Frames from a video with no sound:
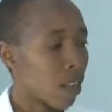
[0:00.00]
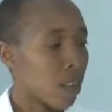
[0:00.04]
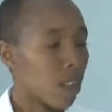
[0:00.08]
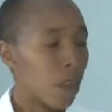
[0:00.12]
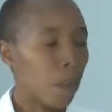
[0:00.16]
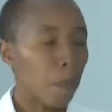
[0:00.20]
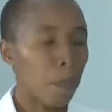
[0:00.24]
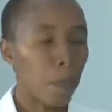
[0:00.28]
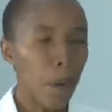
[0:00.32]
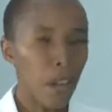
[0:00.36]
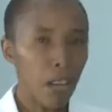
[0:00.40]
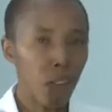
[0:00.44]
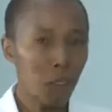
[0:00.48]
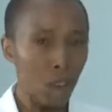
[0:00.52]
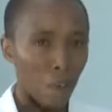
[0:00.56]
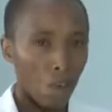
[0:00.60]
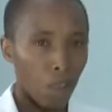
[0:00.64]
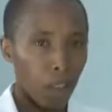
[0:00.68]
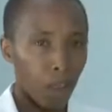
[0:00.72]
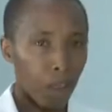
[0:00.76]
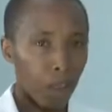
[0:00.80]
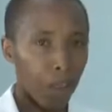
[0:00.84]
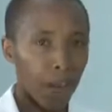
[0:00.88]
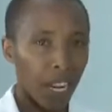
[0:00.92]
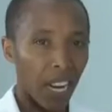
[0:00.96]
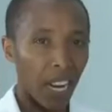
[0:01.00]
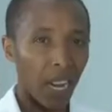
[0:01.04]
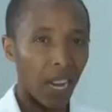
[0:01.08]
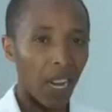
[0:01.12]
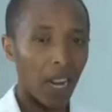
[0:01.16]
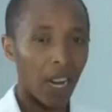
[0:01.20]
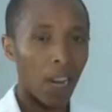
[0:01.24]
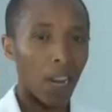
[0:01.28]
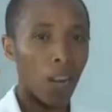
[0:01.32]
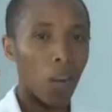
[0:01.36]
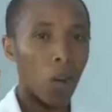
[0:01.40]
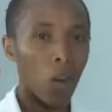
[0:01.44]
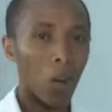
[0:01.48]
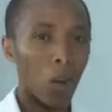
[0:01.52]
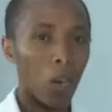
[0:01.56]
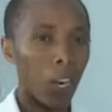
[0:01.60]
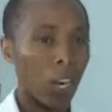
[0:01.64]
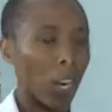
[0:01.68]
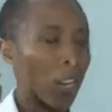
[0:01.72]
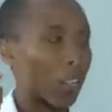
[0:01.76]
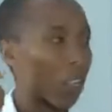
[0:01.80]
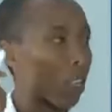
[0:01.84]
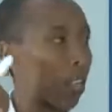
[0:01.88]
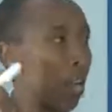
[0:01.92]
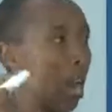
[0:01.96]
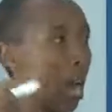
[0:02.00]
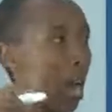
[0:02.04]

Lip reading: the part of the brain known as